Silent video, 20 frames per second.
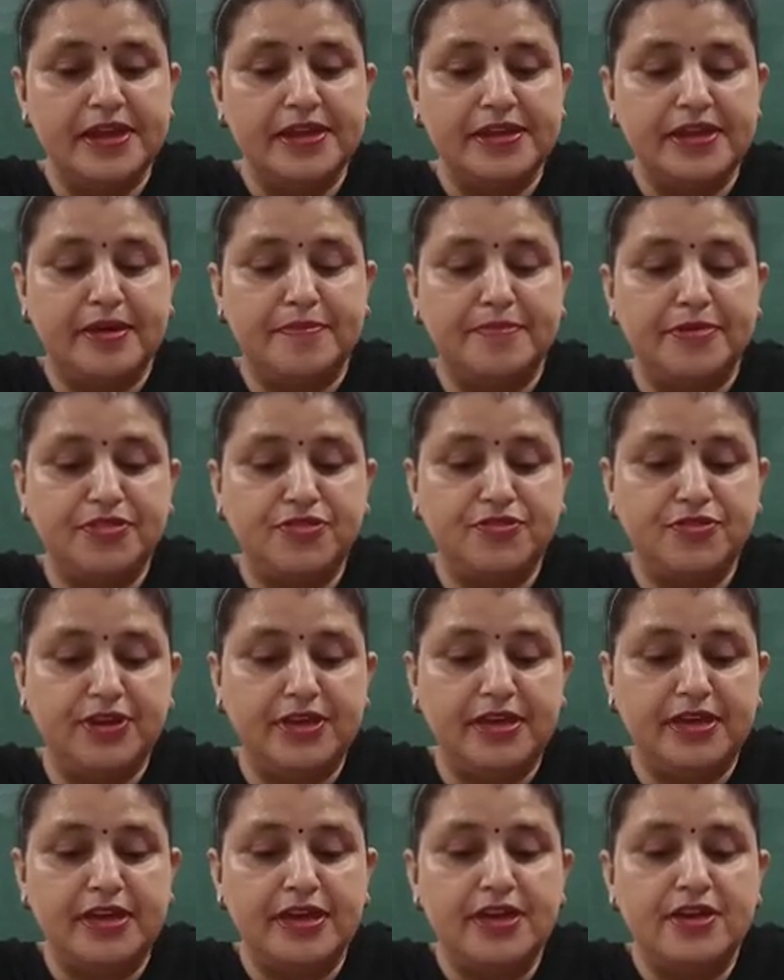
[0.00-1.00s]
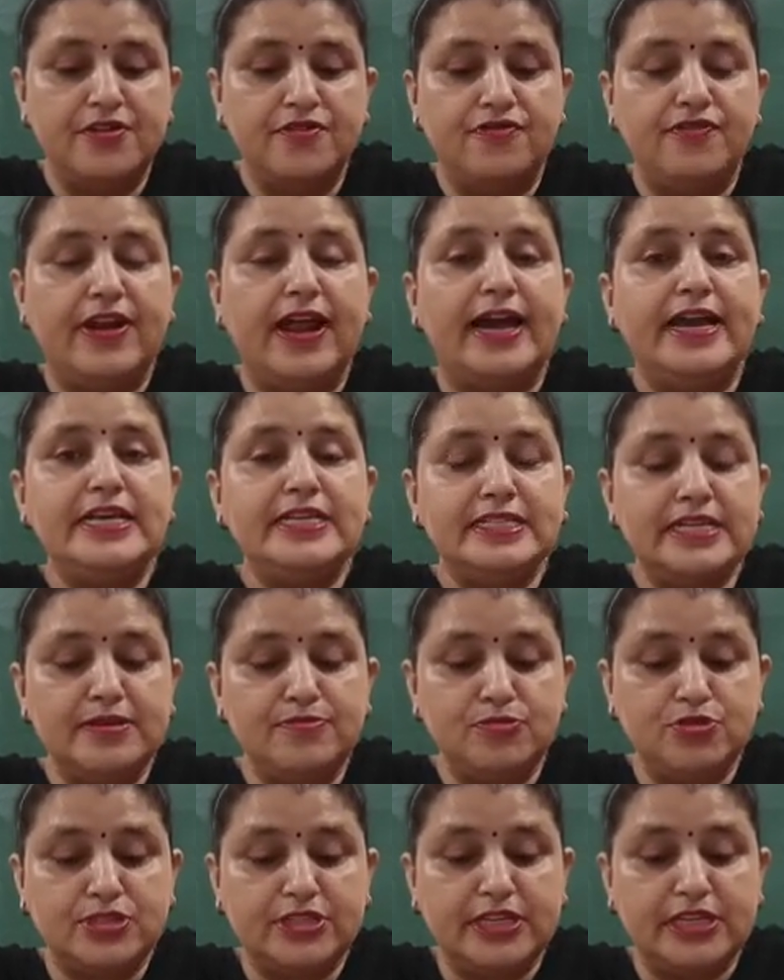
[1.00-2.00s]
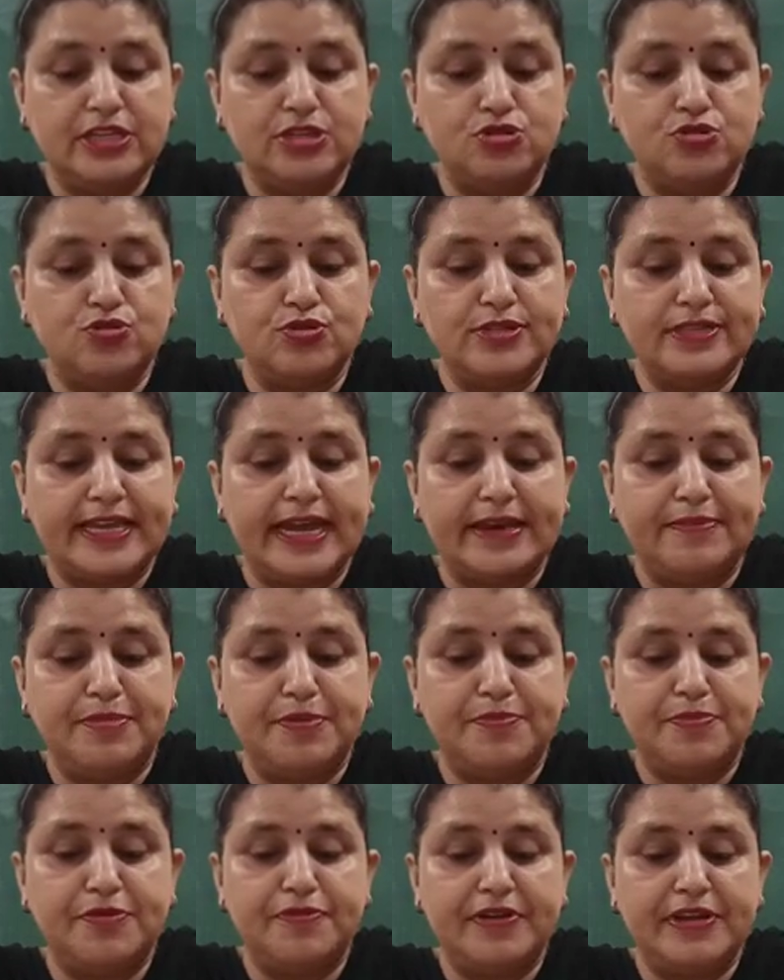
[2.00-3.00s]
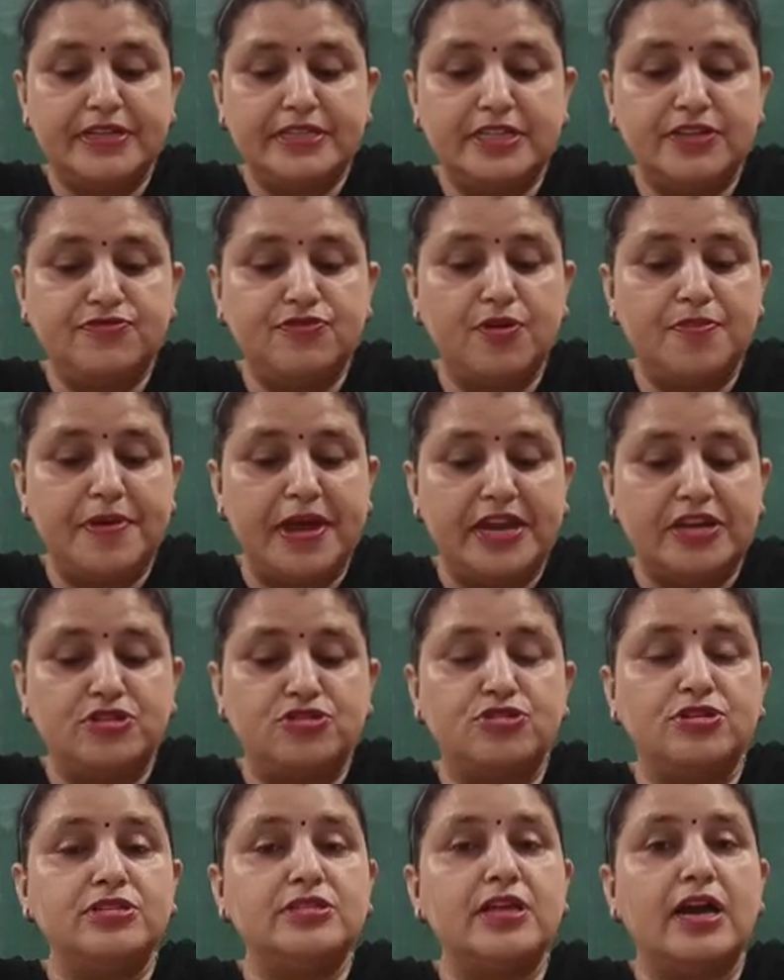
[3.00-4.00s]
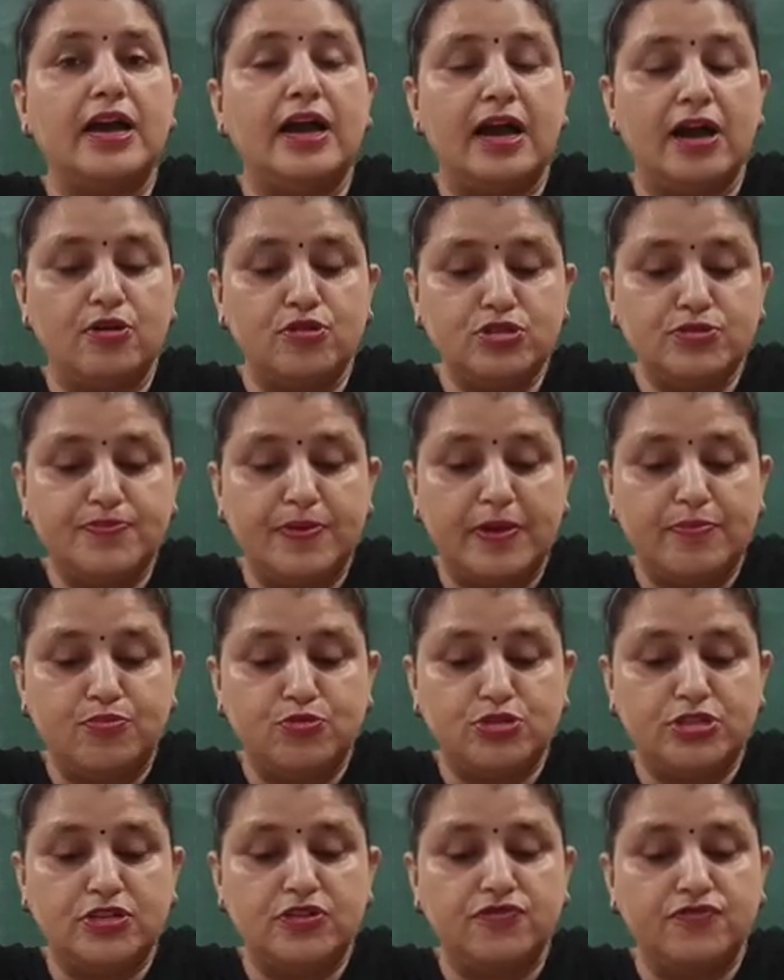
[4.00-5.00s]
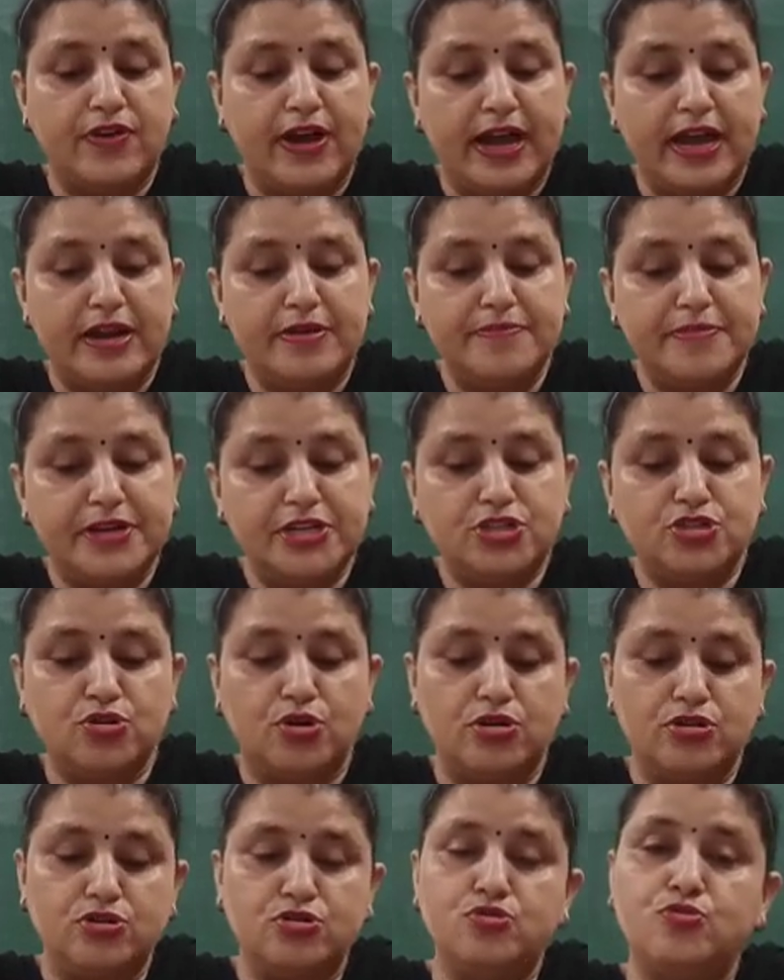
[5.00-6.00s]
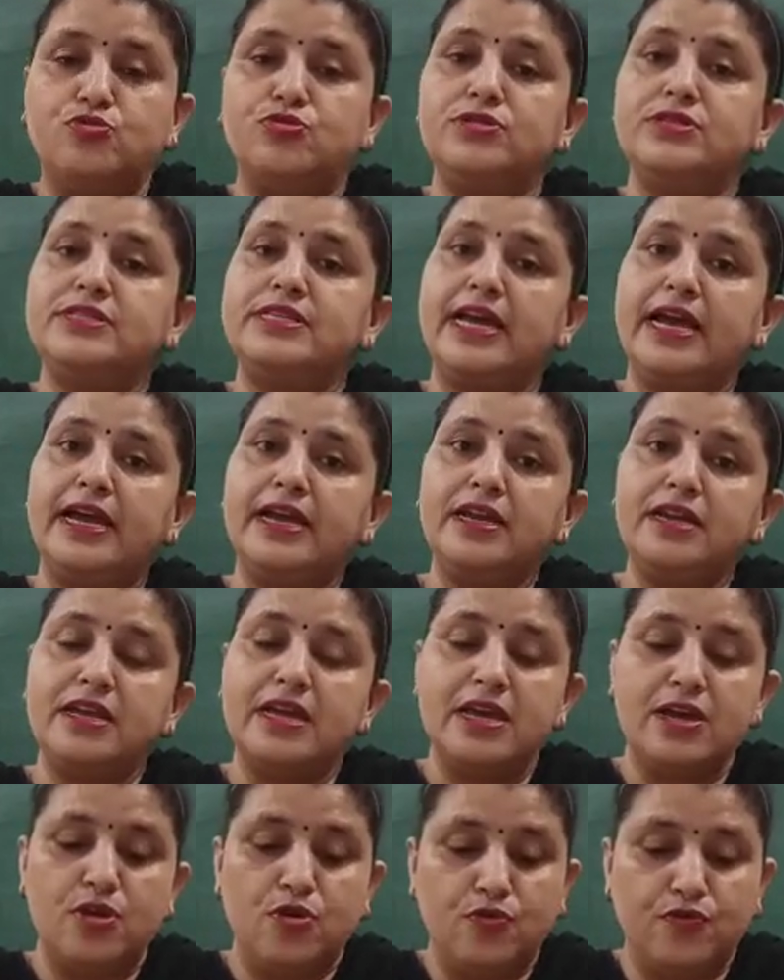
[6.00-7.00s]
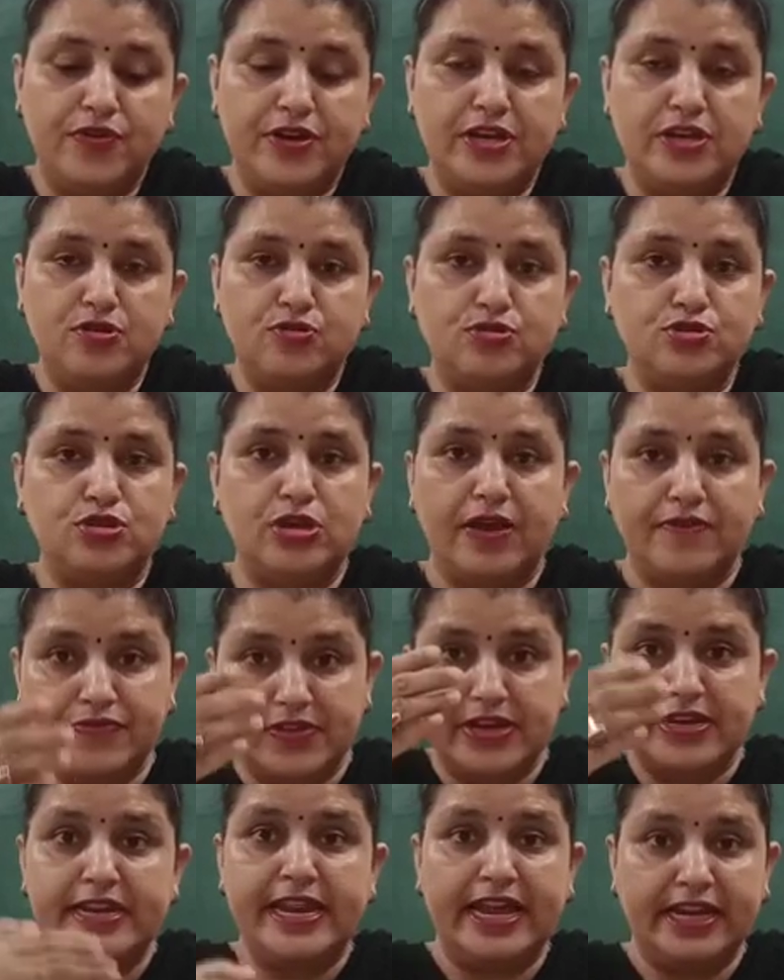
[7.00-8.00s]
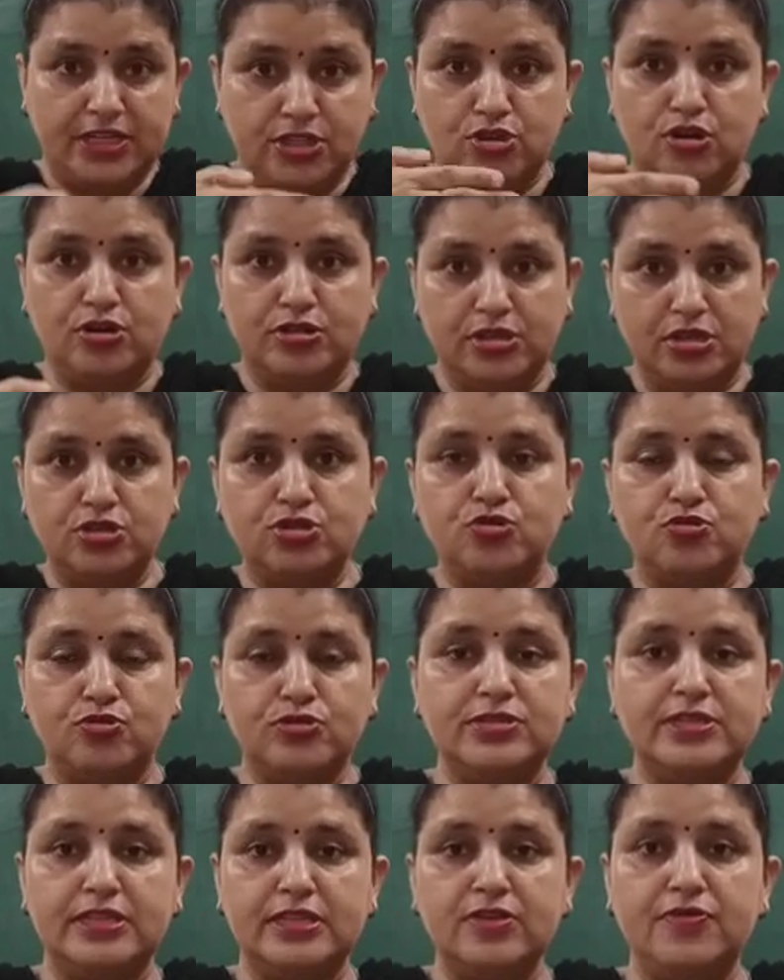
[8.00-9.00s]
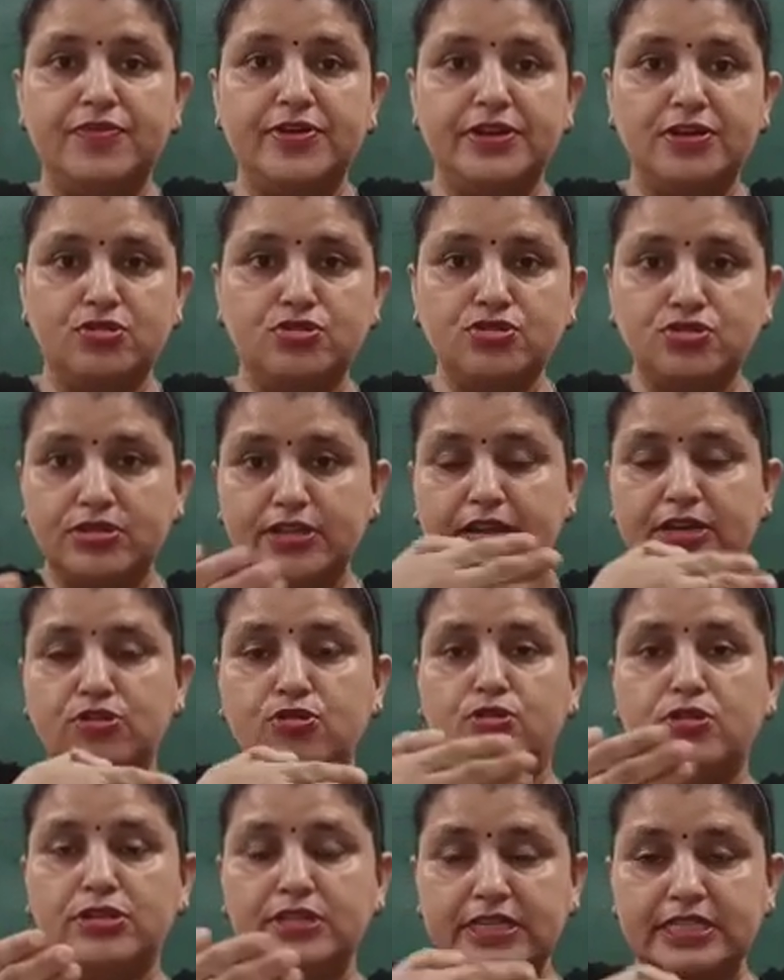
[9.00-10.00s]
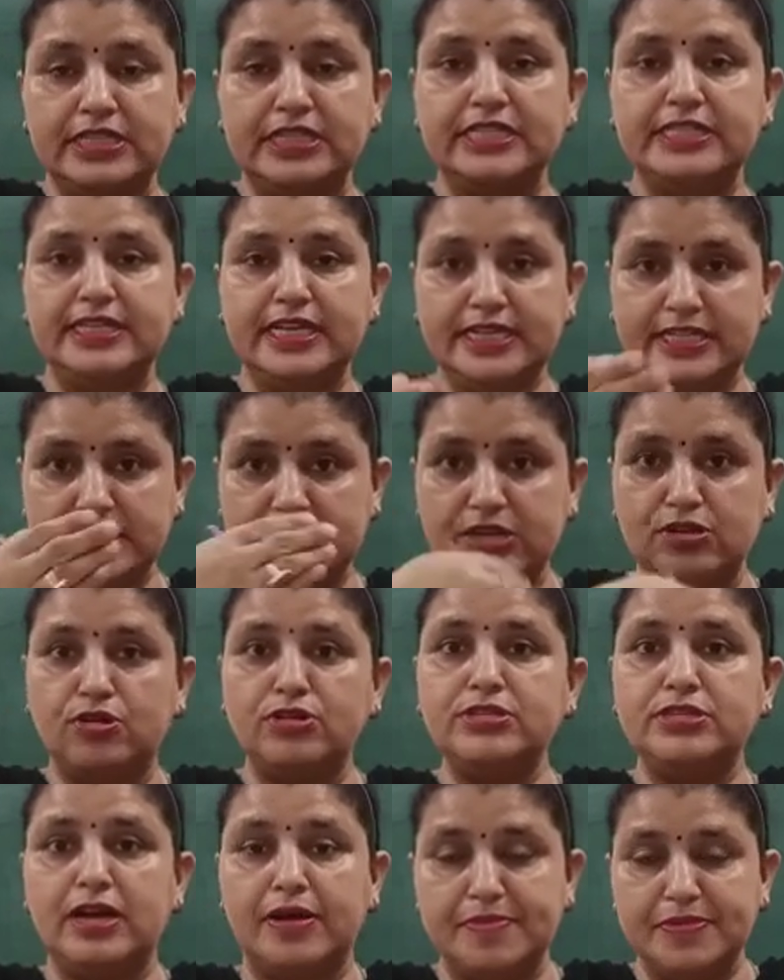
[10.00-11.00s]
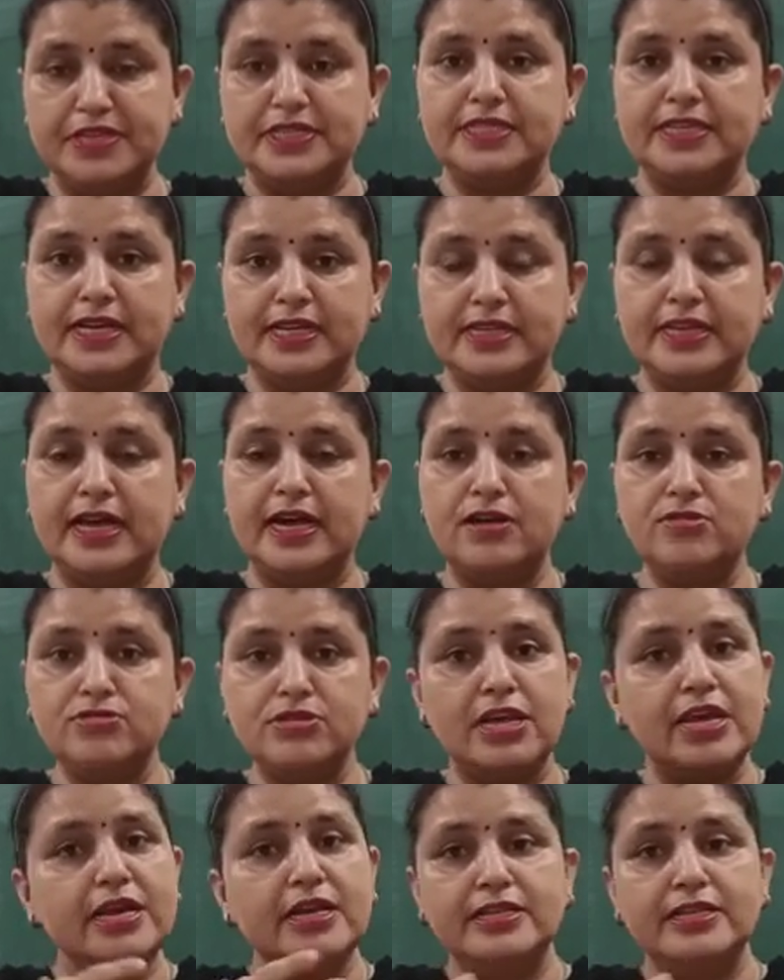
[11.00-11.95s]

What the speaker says: Number 3, flies and mosquitoes can be prevented from entering the house by putting wire mesh on doors and windows. You have the net on the doors and the windows so that all these insects cannot come inside the house.